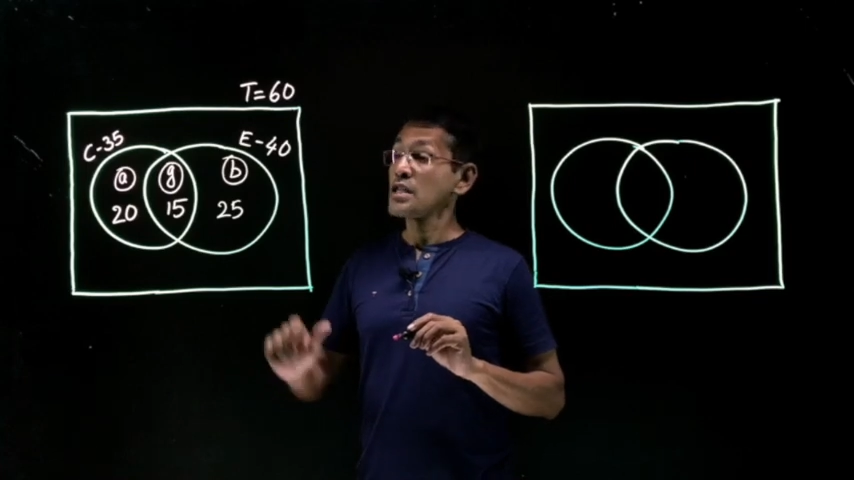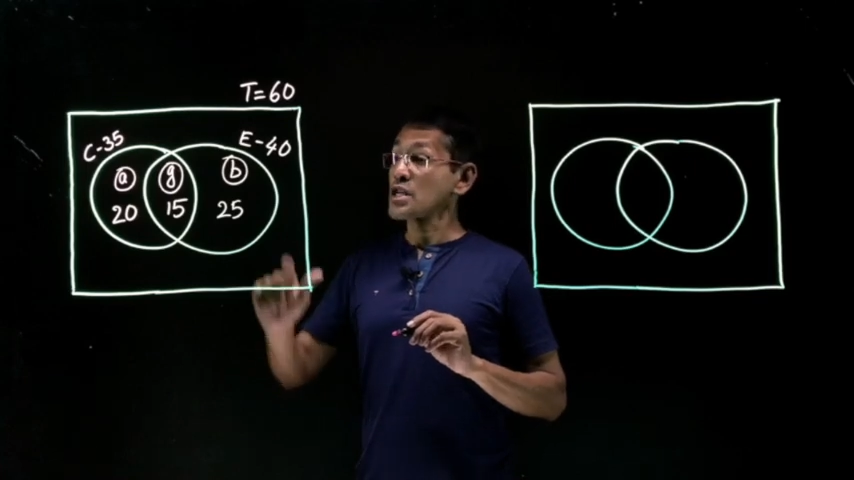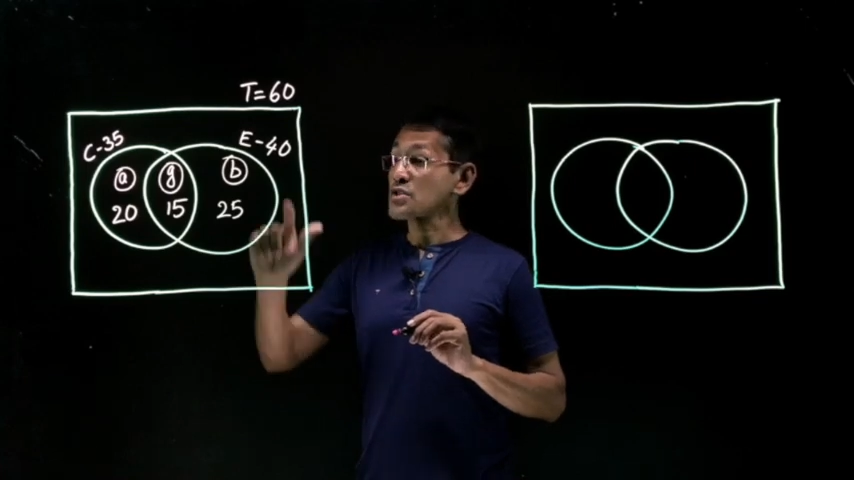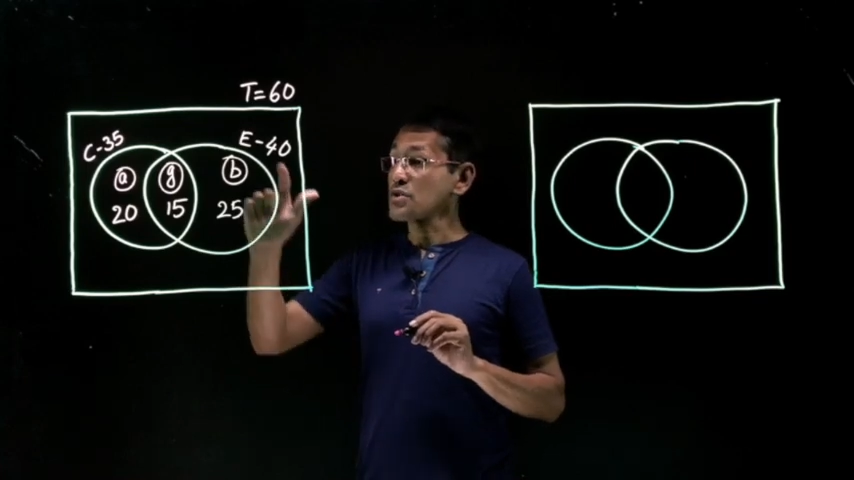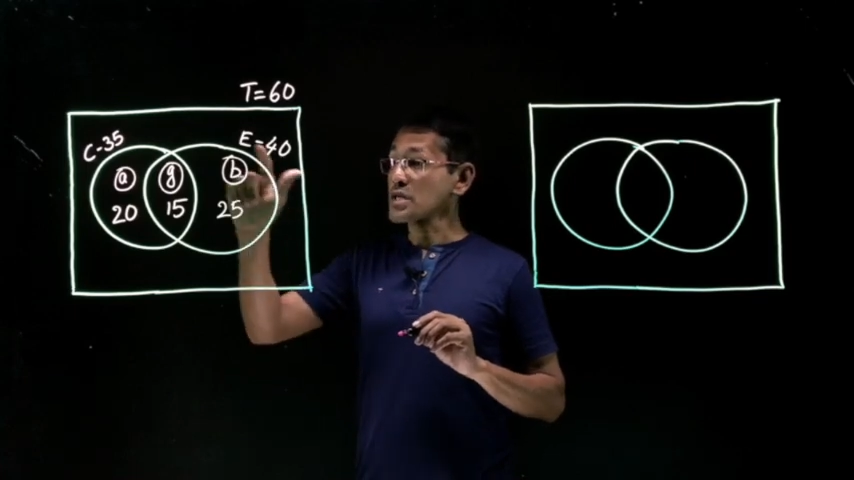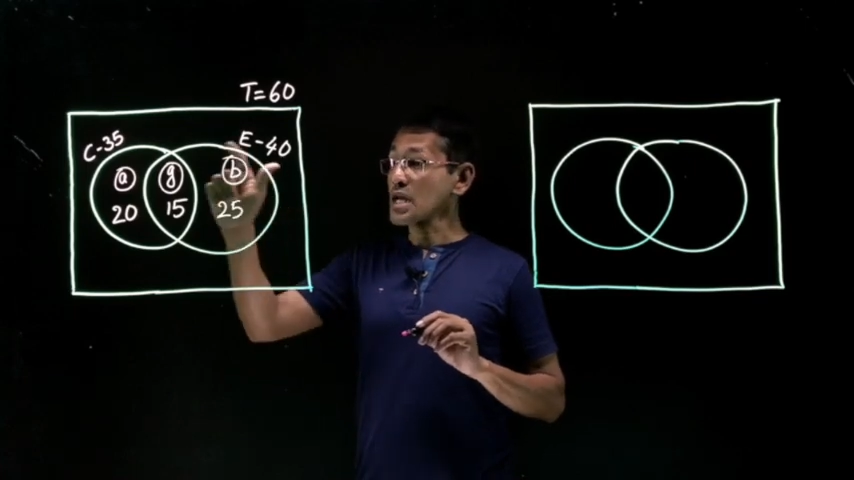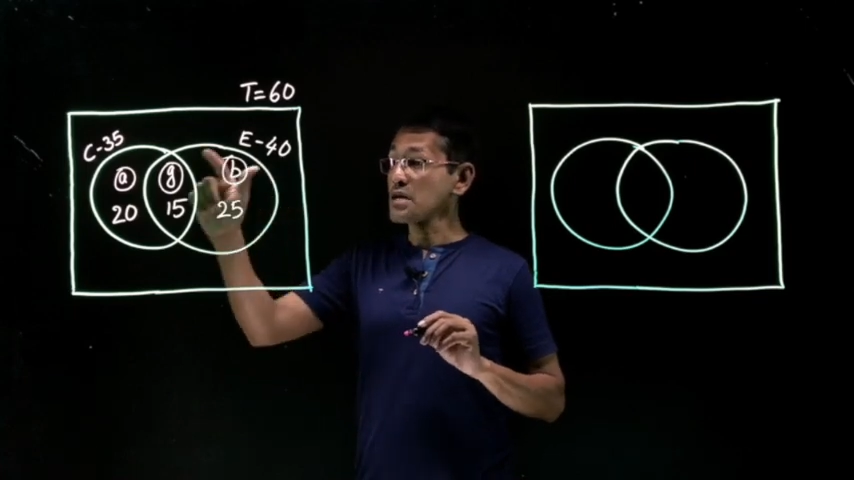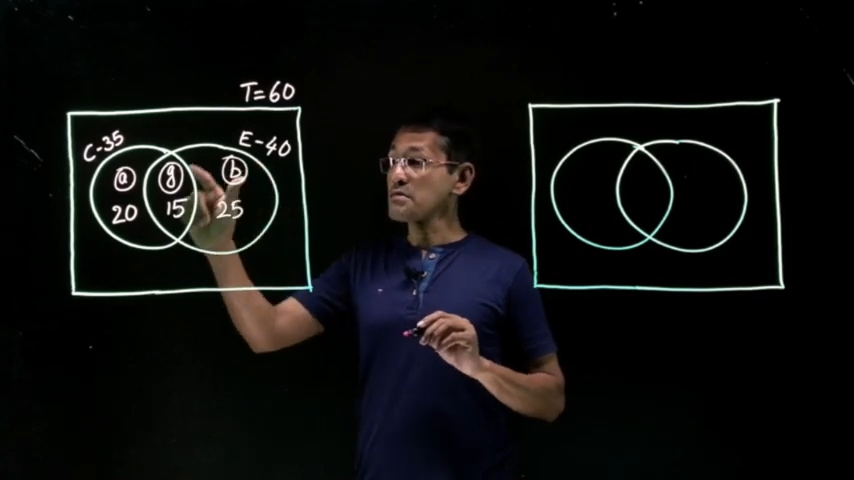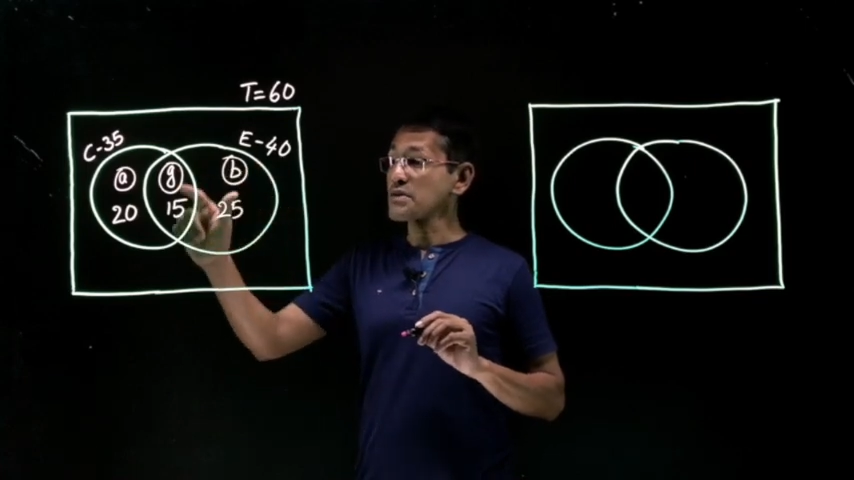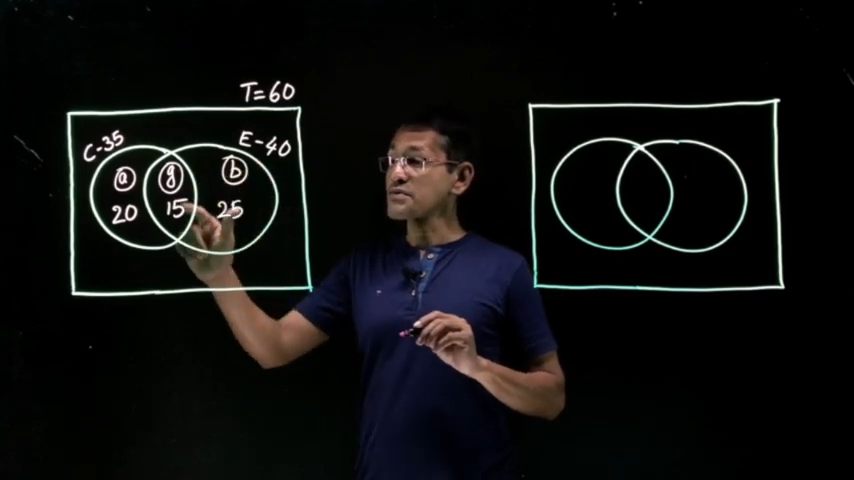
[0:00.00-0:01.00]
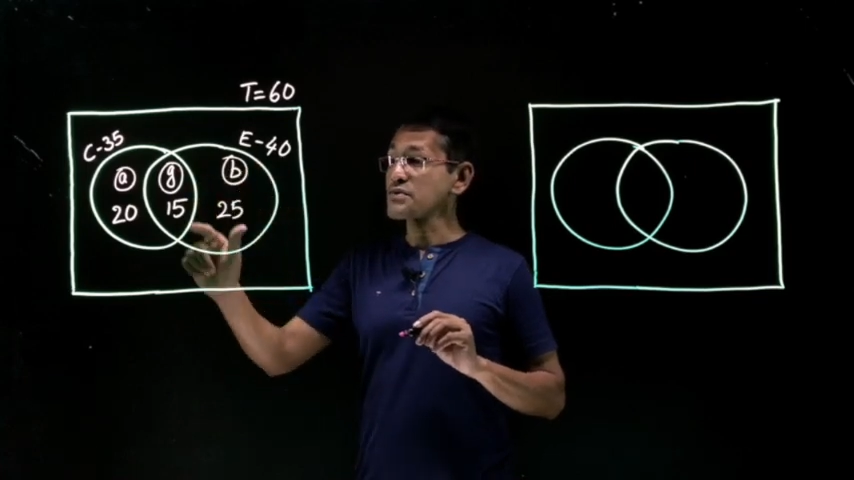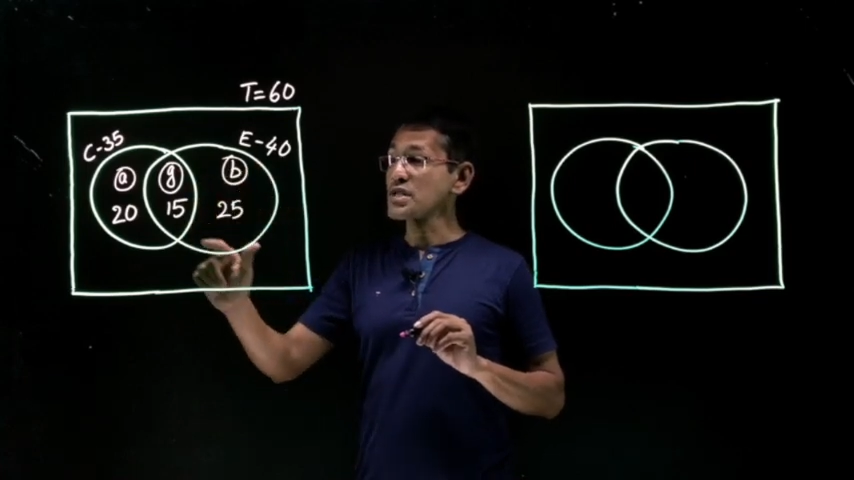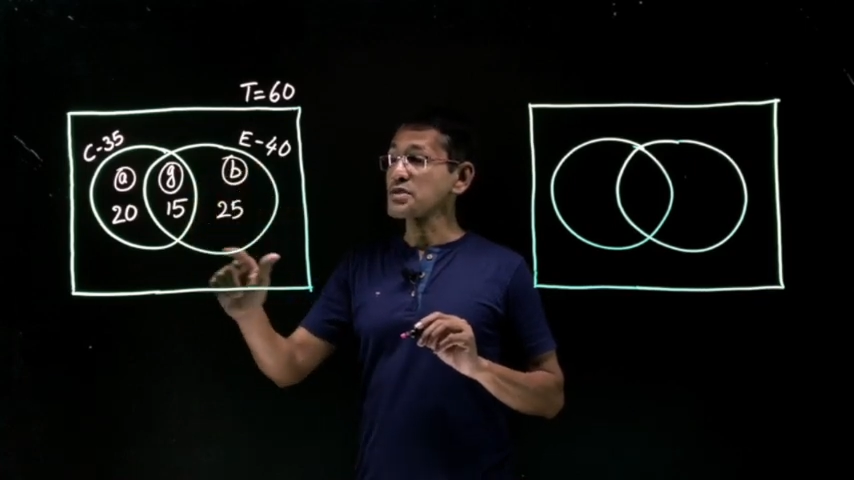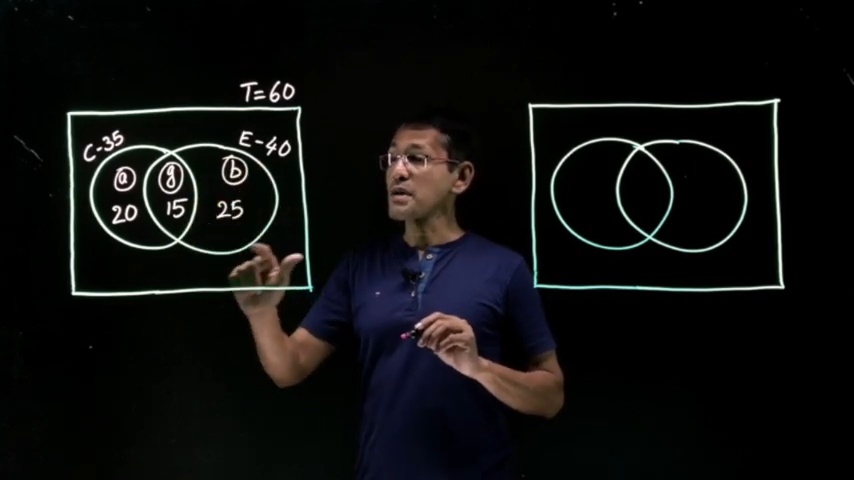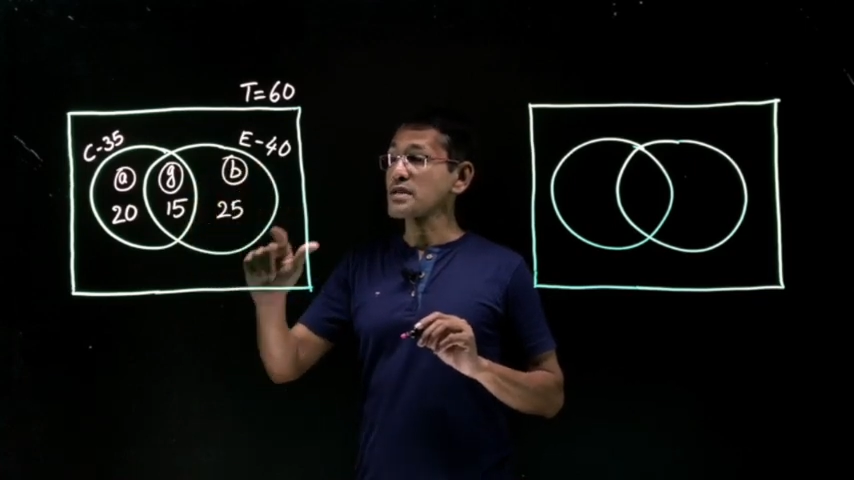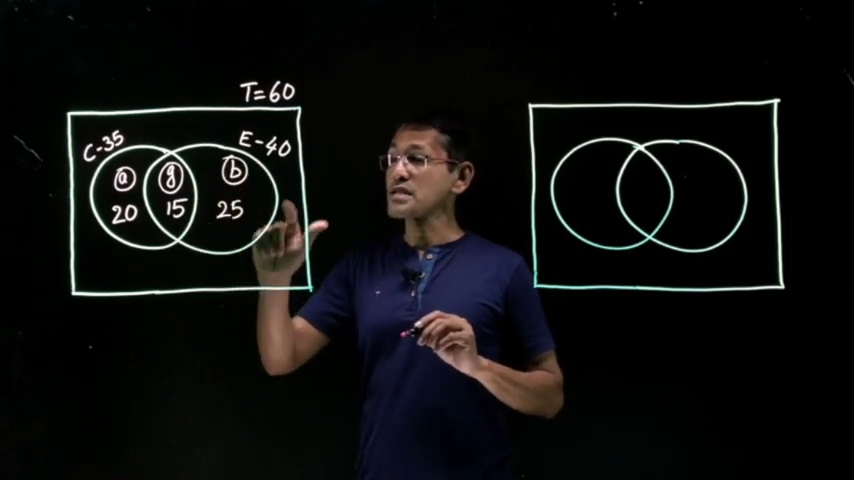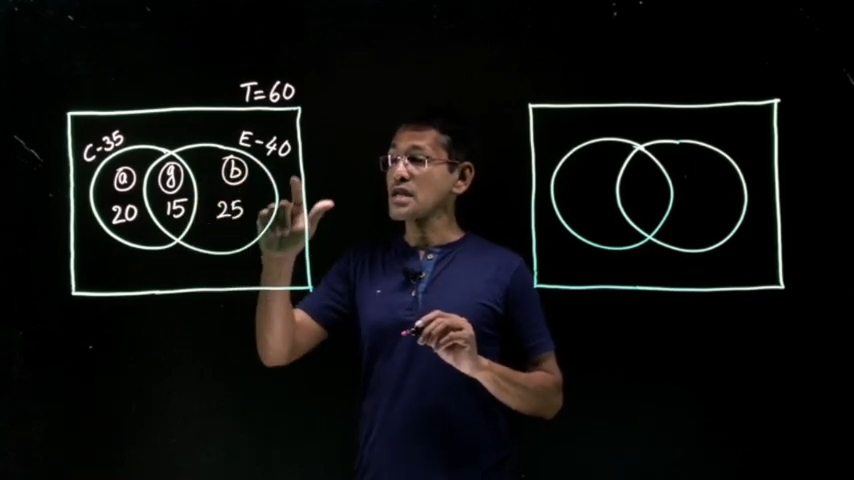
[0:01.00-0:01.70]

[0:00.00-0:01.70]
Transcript: The total number of students passed